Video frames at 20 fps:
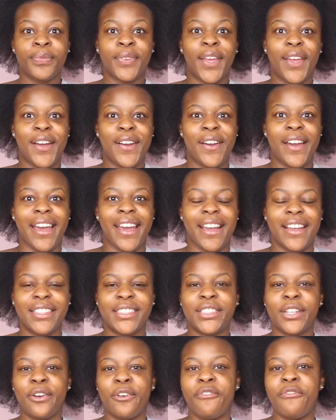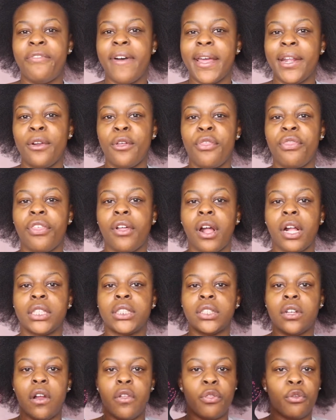Okay, so final
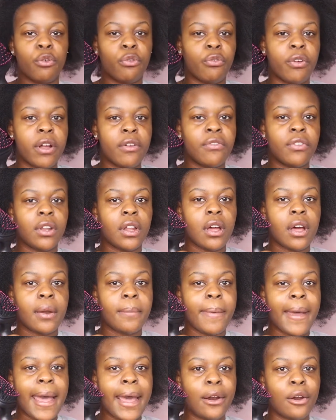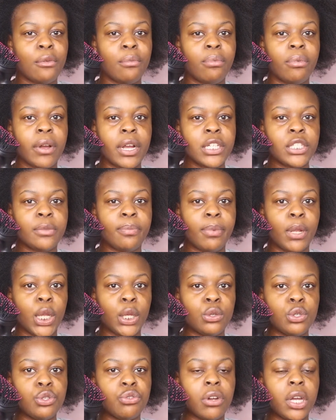thoughts on the Revlon Paddle Brush
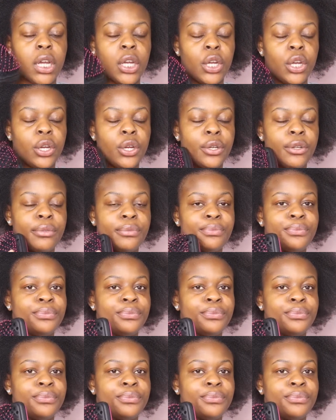Blow Dryer.